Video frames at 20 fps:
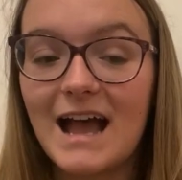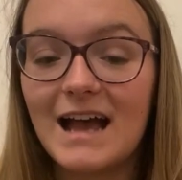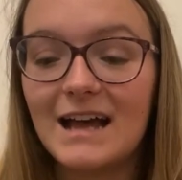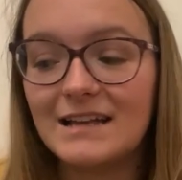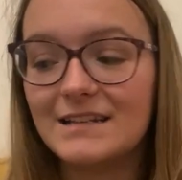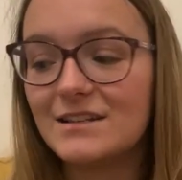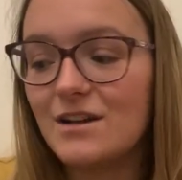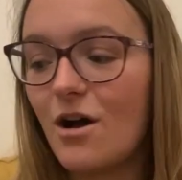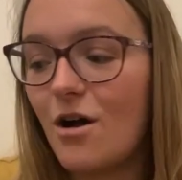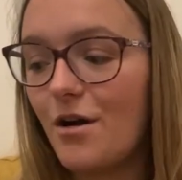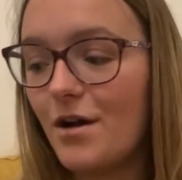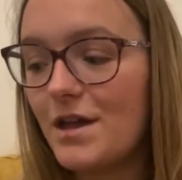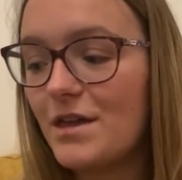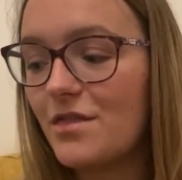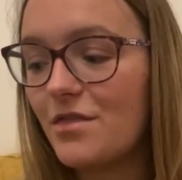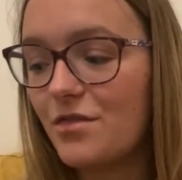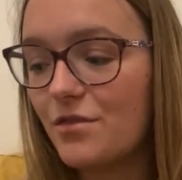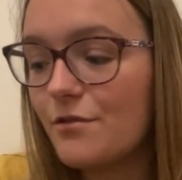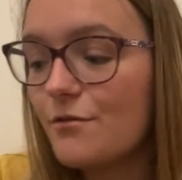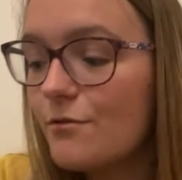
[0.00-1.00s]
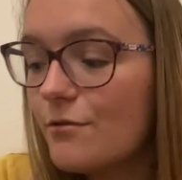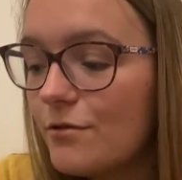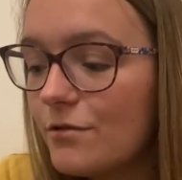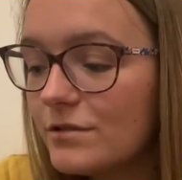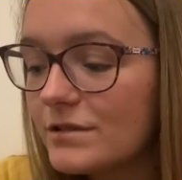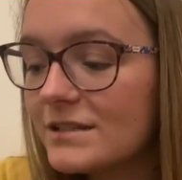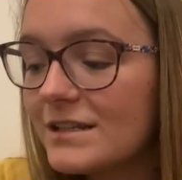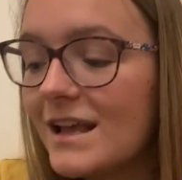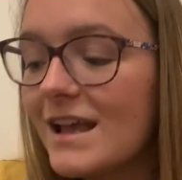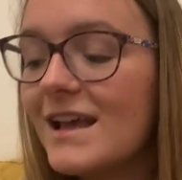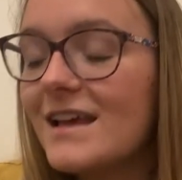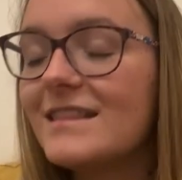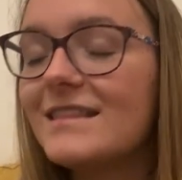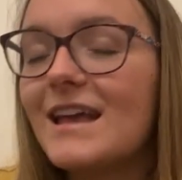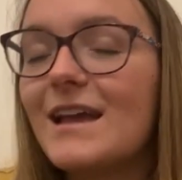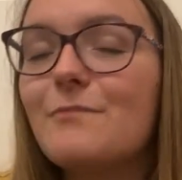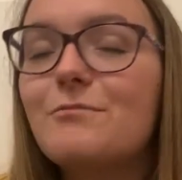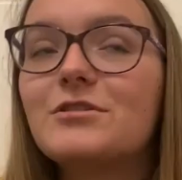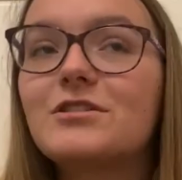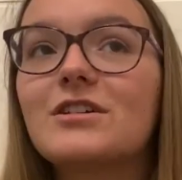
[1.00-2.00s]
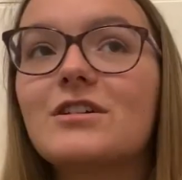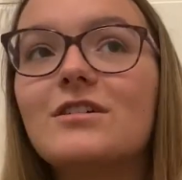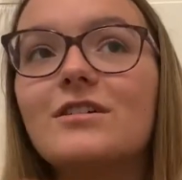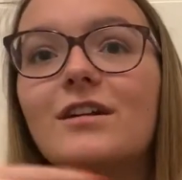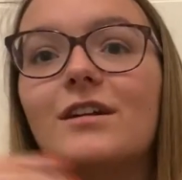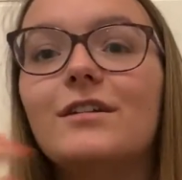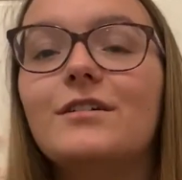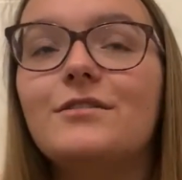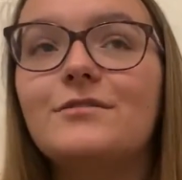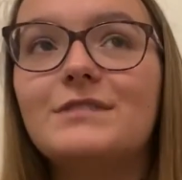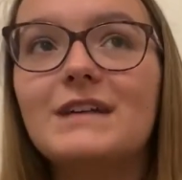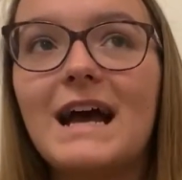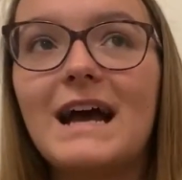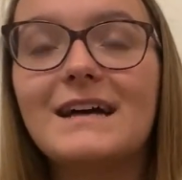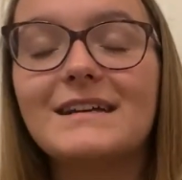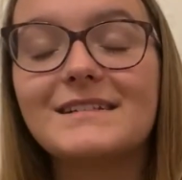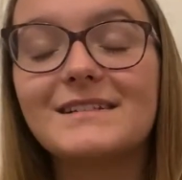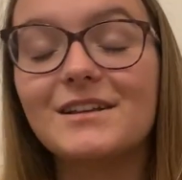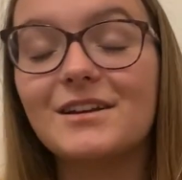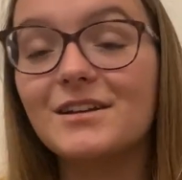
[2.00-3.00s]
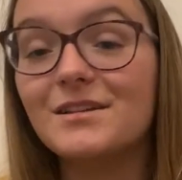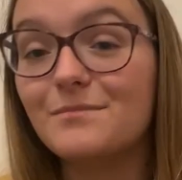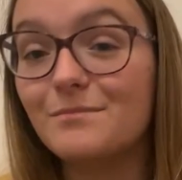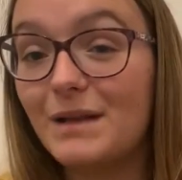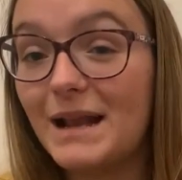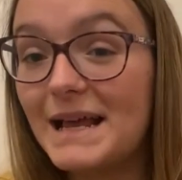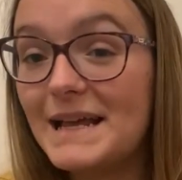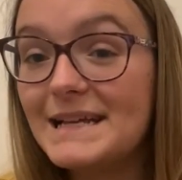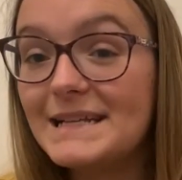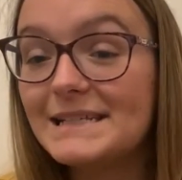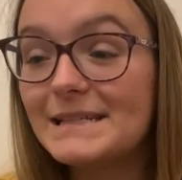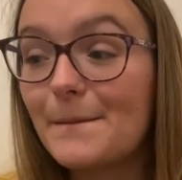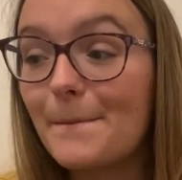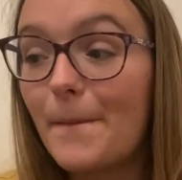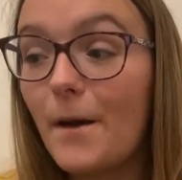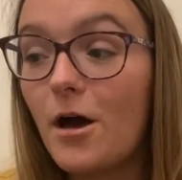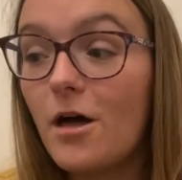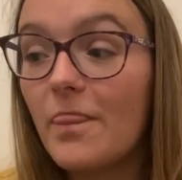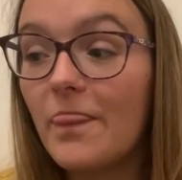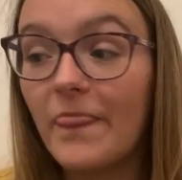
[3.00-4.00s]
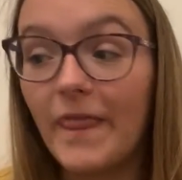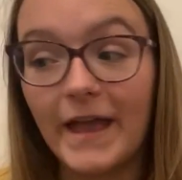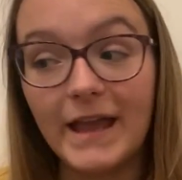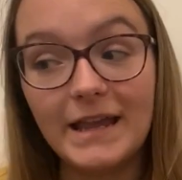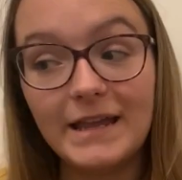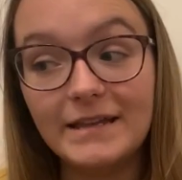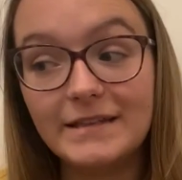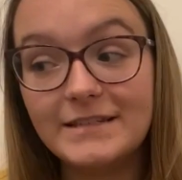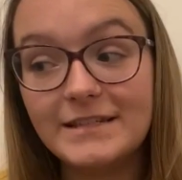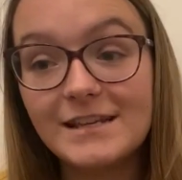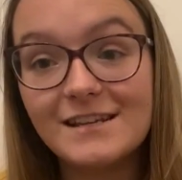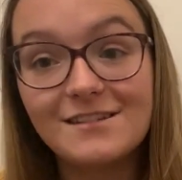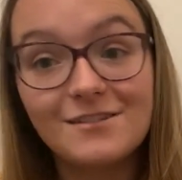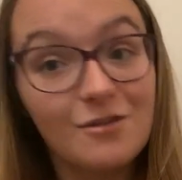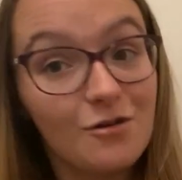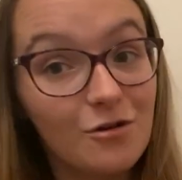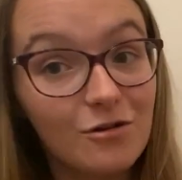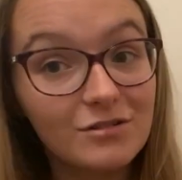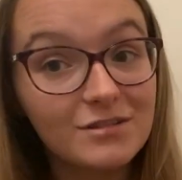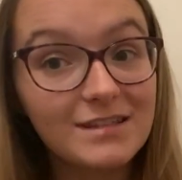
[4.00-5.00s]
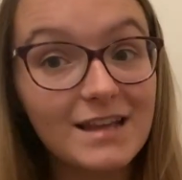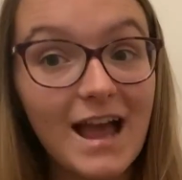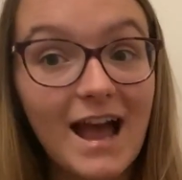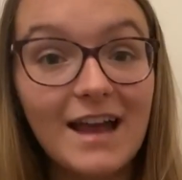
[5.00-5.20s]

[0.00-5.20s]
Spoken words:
and I thought they would conclude at a certain place, but they did not.